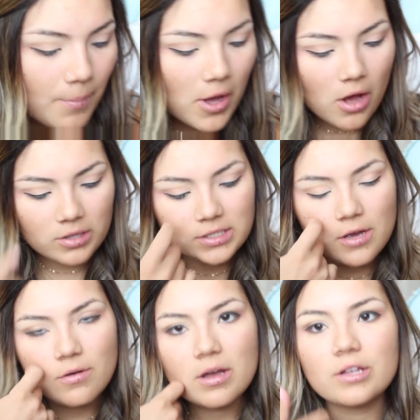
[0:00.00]
But
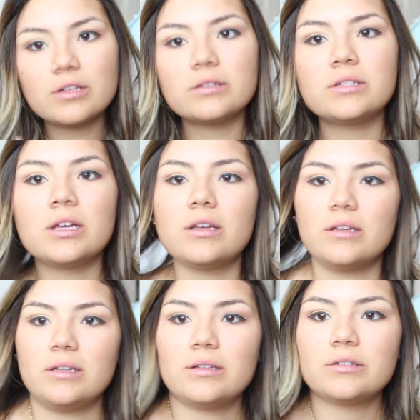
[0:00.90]
also
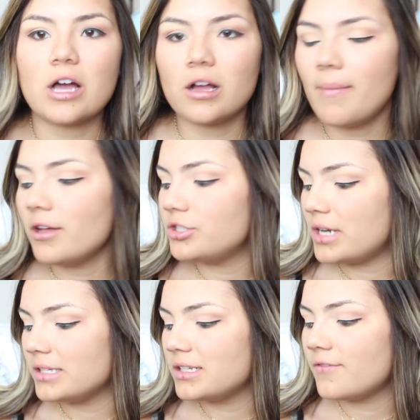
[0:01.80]
to talk about
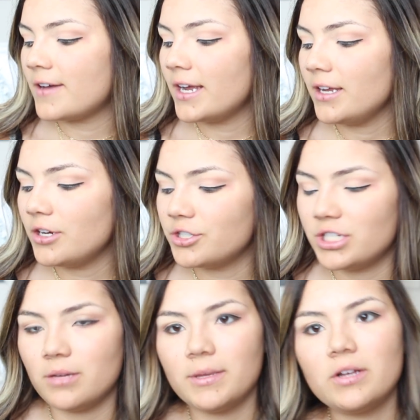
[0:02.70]
justifying your
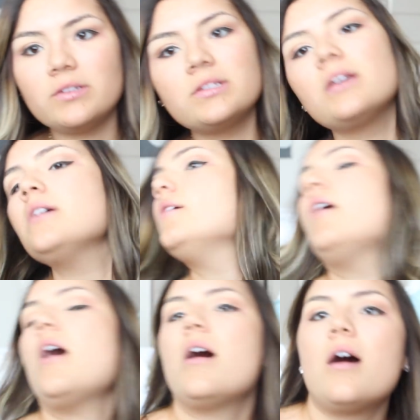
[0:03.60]
cheat meals,
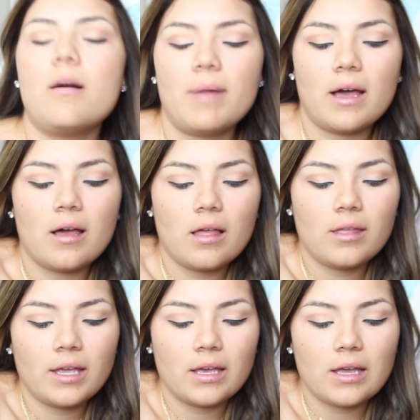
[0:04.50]
um,
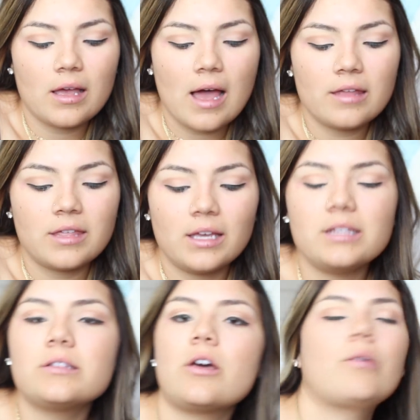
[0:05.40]
like I think
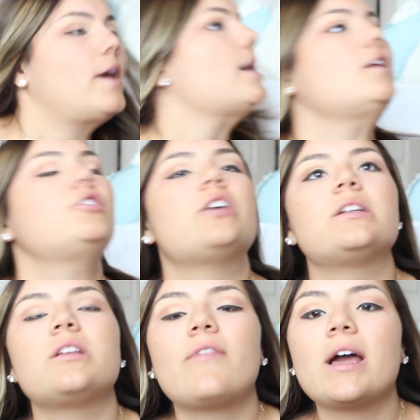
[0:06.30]
it's okay to
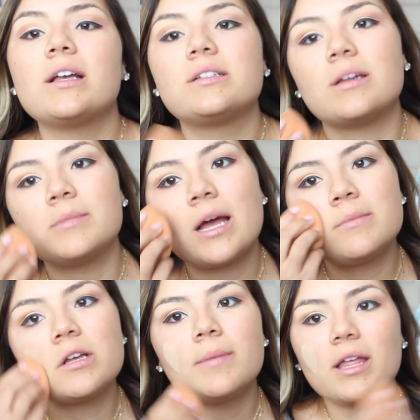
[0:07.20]
justify because
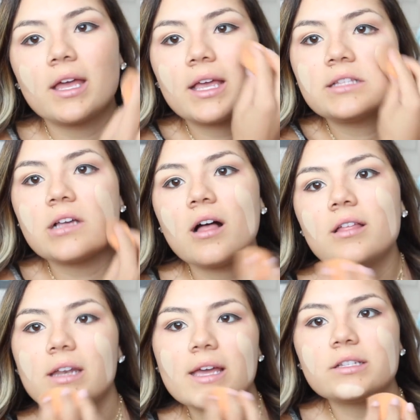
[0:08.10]
sometimes I'll be like, it's a
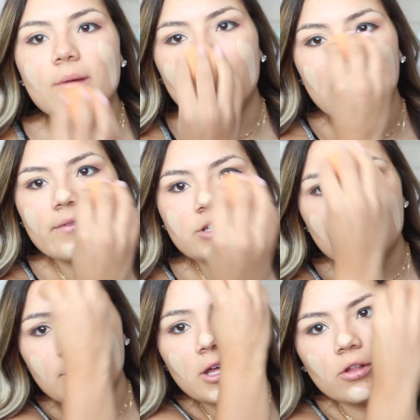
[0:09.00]
holiday, so I can have a
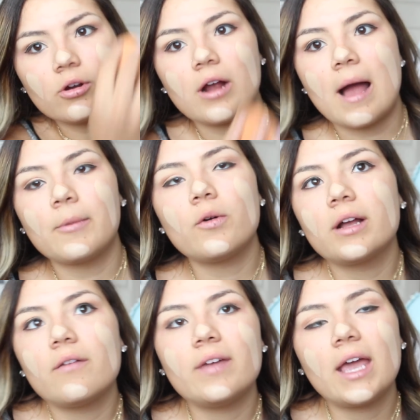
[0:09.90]
cheat meal, or I'm
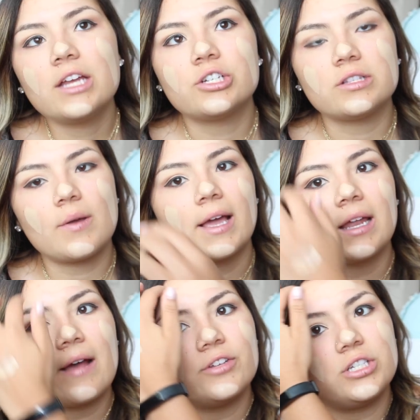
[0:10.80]
going on vacation, so I
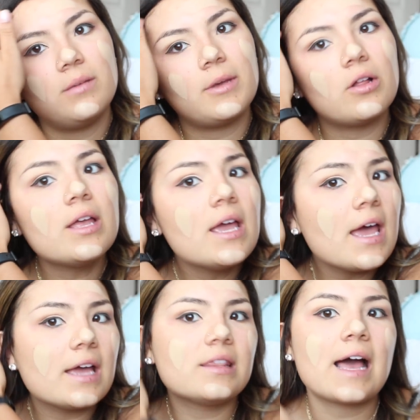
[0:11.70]
can have a cheat meal.
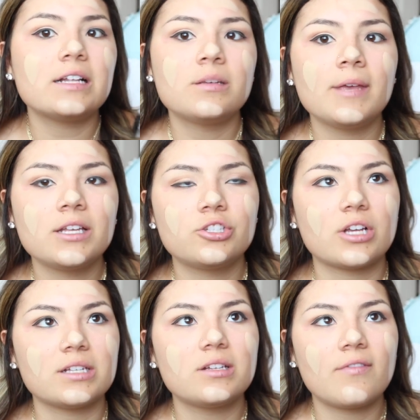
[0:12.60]
And that to me is
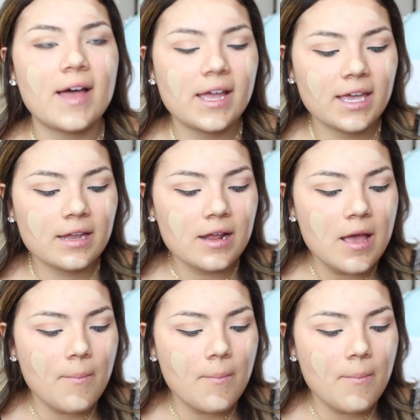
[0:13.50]
justifying it.